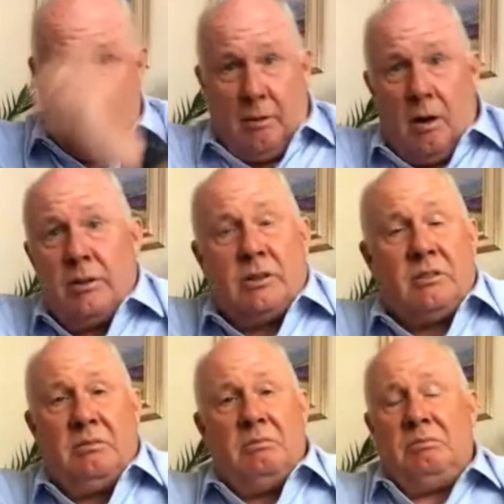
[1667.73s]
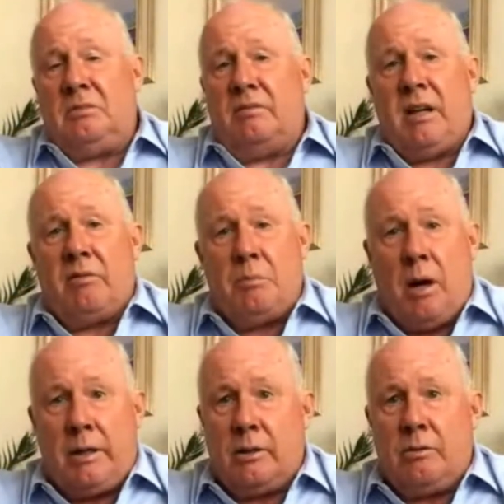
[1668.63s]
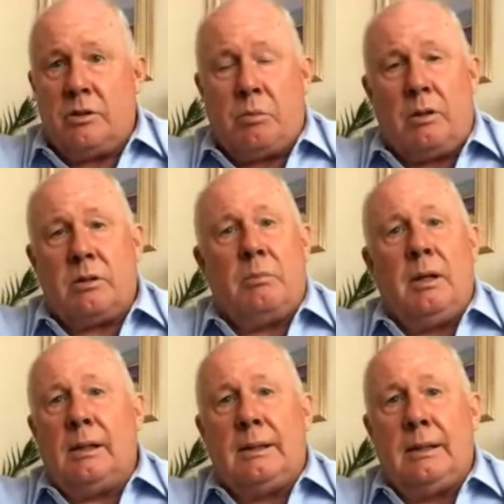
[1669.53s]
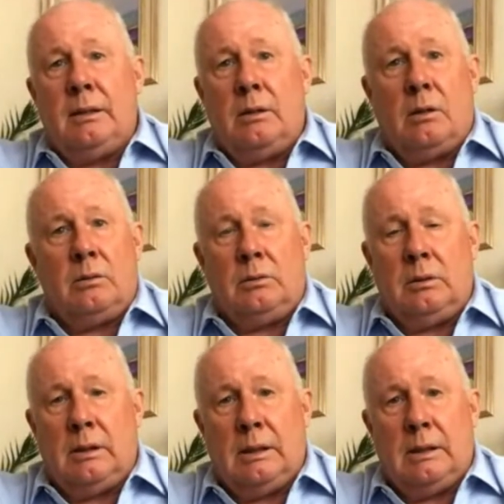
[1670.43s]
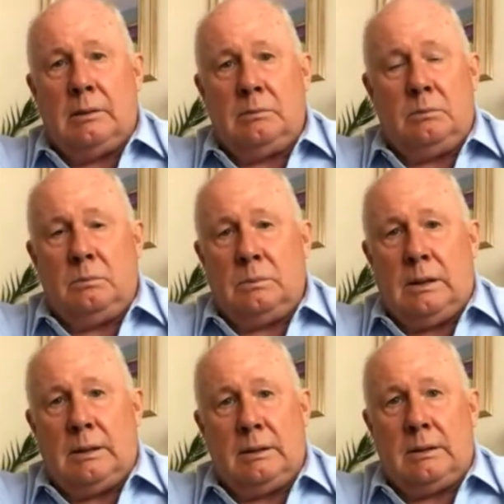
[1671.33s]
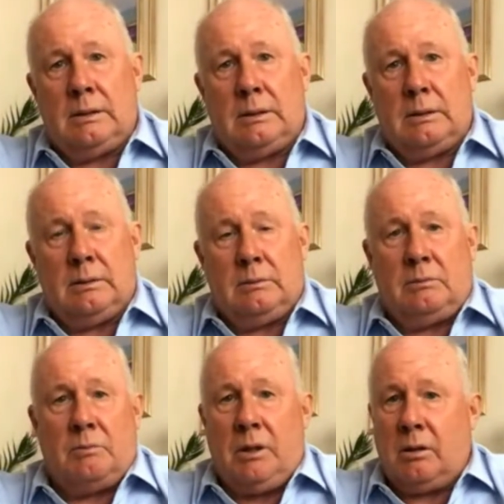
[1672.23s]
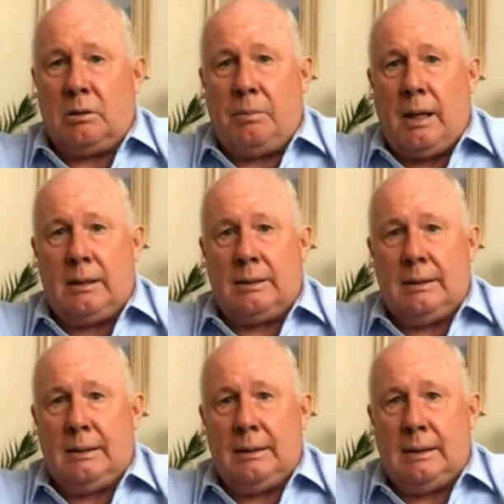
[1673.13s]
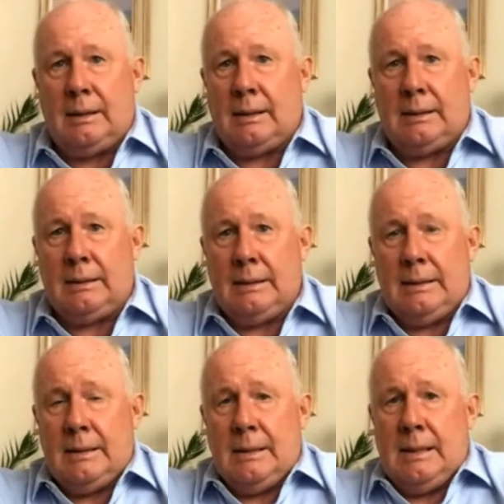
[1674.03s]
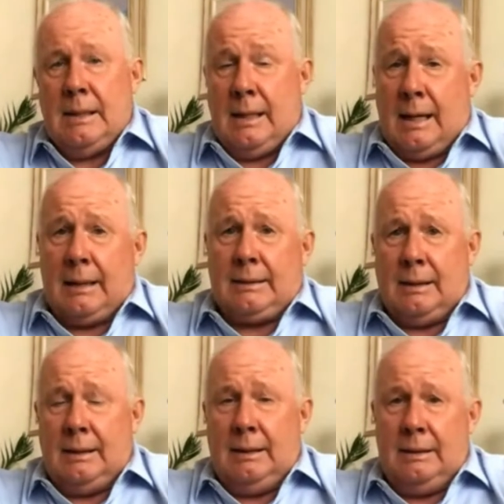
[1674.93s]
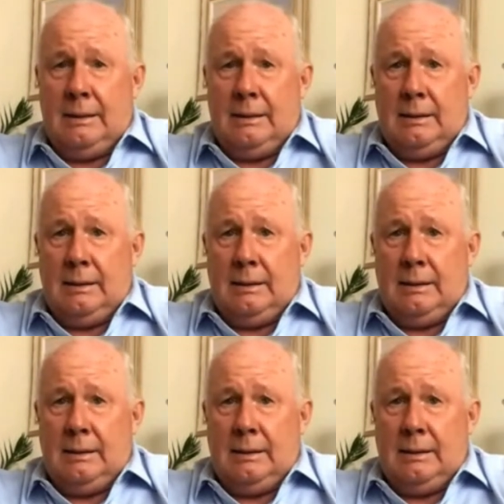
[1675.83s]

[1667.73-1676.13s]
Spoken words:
I've never minded responsibility, you know. And when we got the penalty, actually,